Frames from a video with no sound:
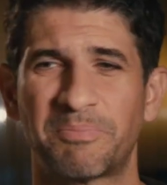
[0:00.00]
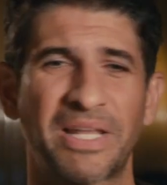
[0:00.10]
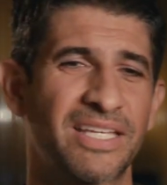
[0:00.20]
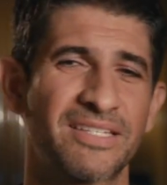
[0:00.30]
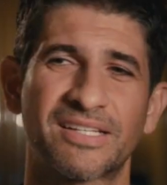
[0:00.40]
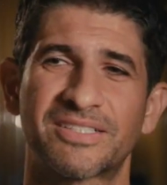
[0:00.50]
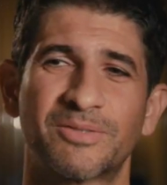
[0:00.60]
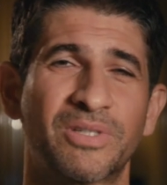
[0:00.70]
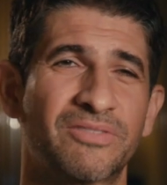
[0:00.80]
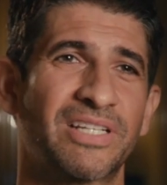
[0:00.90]
Blake is such
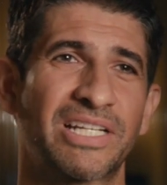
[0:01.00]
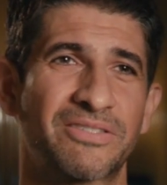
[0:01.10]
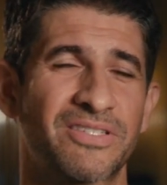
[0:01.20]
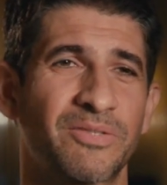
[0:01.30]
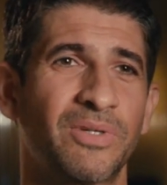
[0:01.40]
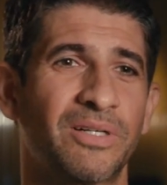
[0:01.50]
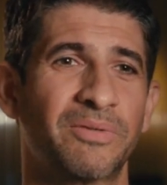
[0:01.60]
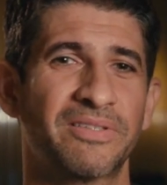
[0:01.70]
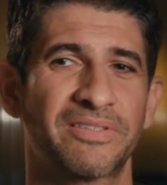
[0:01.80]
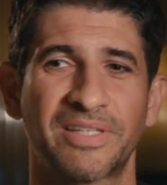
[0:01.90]
a wonderful actress to work
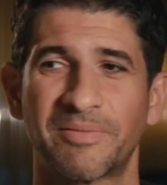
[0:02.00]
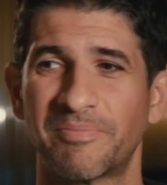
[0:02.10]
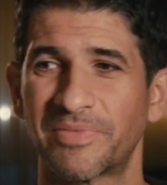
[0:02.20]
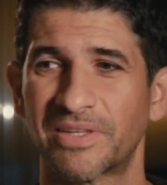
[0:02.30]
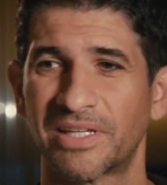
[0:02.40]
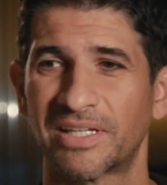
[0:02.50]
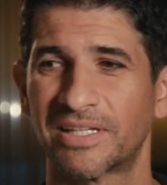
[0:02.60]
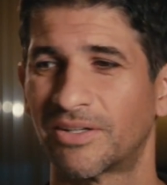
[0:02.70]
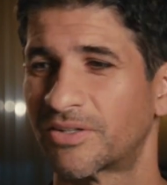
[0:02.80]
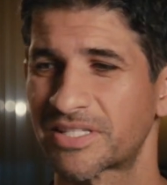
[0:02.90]
with.
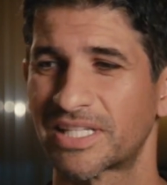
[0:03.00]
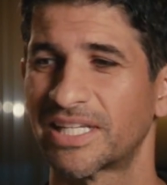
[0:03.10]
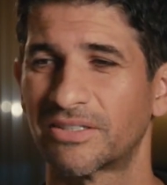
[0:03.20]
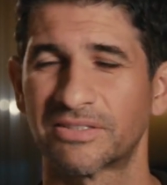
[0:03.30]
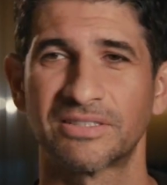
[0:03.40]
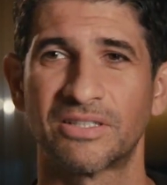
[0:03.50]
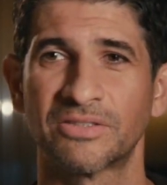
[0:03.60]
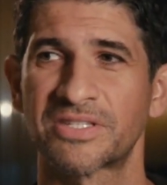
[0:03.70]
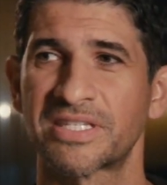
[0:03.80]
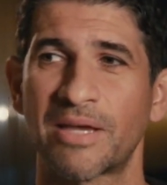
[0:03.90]
Honestly,
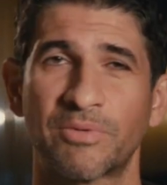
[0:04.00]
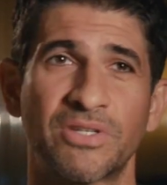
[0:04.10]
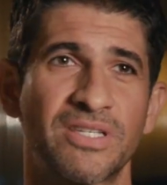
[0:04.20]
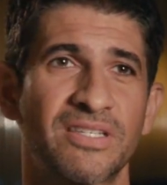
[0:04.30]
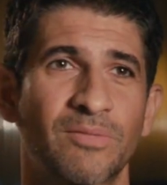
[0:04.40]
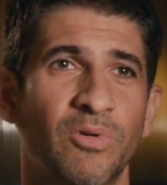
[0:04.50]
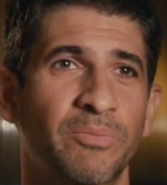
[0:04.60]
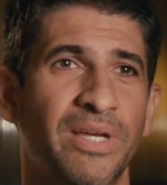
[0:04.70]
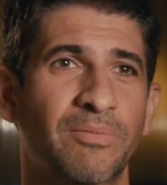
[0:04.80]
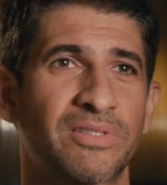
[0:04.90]
on set, when you see
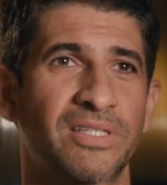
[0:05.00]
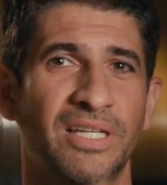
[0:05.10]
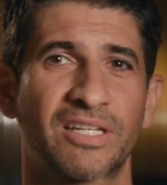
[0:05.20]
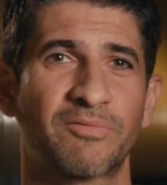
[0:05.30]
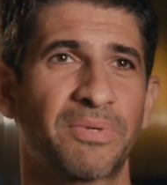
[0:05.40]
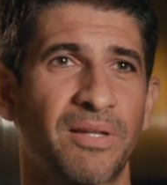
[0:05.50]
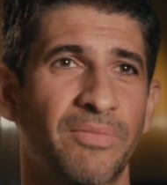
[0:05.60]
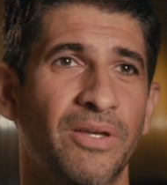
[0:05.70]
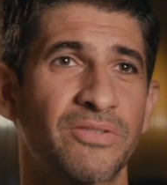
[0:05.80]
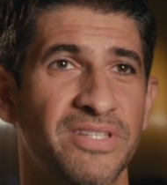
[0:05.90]
someone be able to kind of
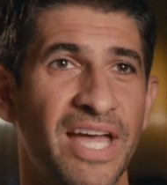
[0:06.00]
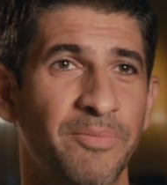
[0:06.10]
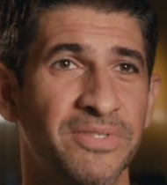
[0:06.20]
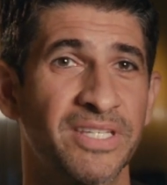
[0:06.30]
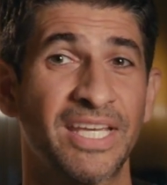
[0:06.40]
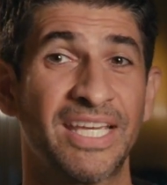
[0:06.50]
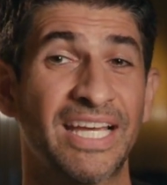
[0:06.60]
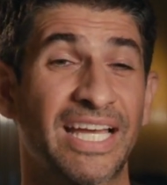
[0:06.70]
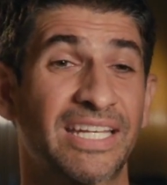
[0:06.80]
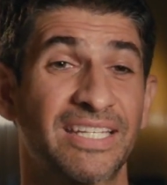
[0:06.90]
plumb those depths,
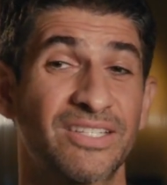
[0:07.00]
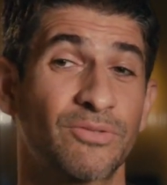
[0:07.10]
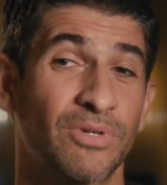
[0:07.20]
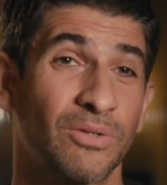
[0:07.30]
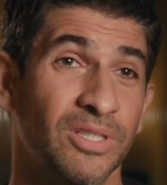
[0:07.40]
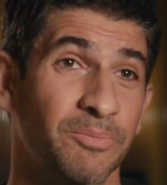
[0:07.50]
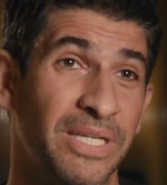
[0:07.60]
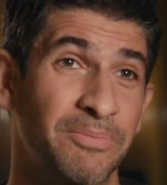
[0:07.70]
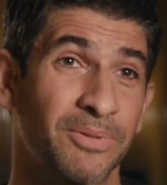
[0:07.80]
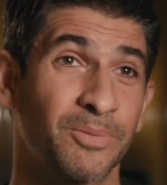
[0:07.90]
and it's a role that
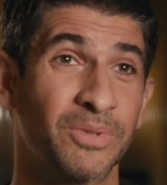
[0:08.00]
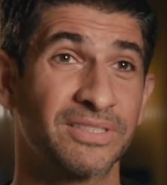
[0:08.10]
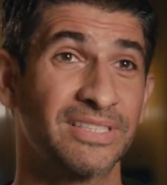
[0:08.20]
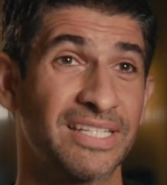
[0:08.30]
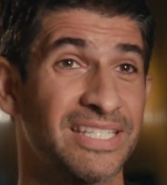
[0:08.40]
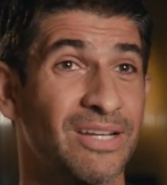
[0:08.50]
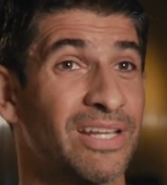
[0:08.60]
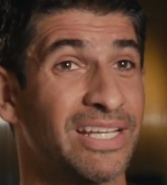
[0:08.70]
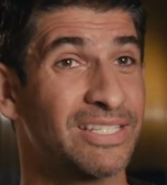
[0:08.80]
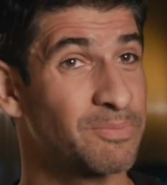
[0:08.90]
people wouldn't
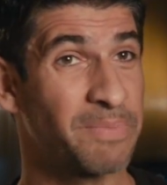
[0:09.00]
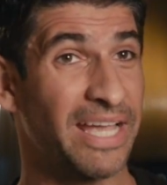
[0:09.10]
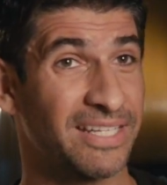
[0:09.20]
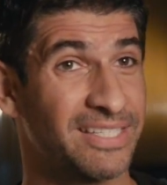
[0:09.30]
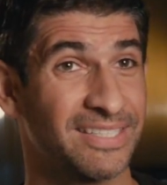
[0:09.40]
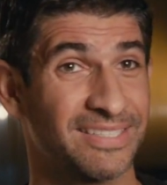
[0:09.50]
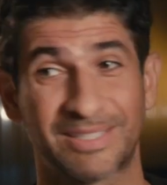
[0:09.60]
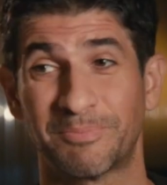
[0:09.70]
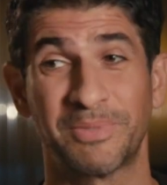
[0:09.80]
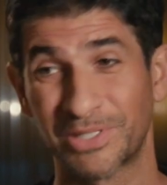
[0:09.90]
necessarily expect
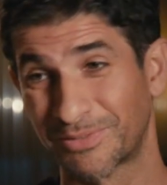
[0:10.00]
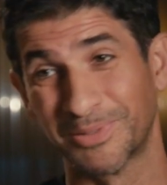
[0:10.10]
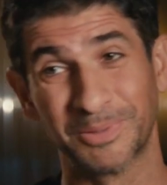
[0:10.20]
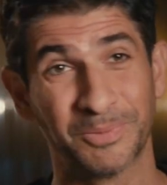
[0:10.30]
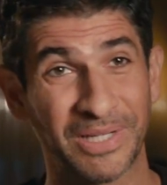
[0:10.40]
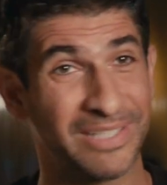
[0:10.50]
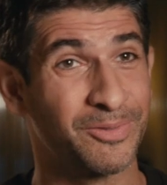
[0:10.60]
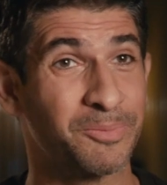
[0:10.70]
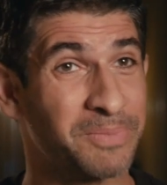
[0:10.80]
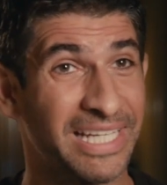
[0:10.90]
the beautiful,
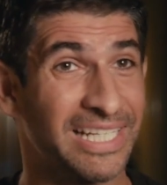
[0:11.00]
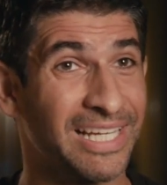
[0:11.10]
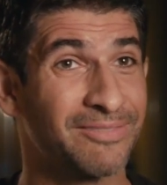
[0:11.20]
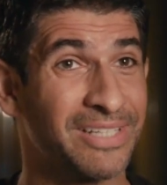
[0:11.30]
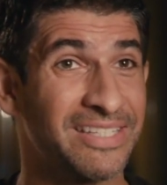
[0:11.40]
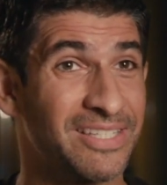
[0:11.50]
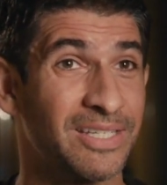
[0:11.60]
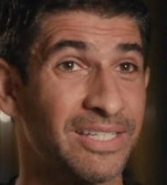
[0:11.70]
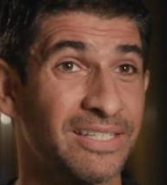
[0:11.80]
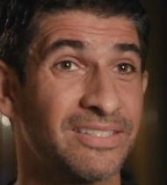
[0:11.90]
wonderful Blake Lively
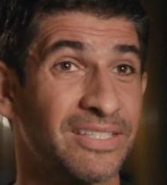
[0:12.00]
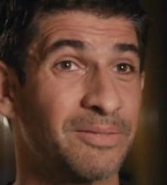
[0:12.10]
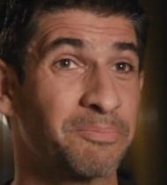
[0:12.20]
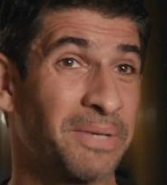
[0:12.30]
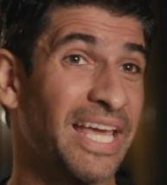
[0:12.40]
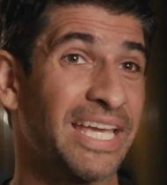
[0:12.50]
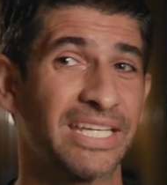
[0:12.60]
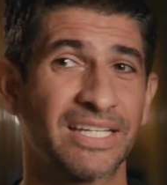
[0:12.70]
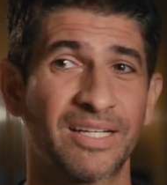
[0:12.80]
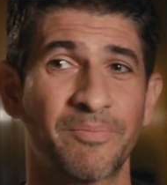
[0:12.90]
to
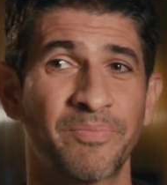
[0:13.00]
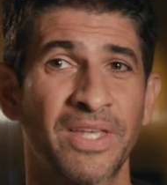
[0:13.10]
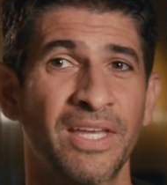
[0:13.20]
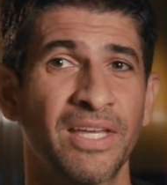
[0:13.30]
play.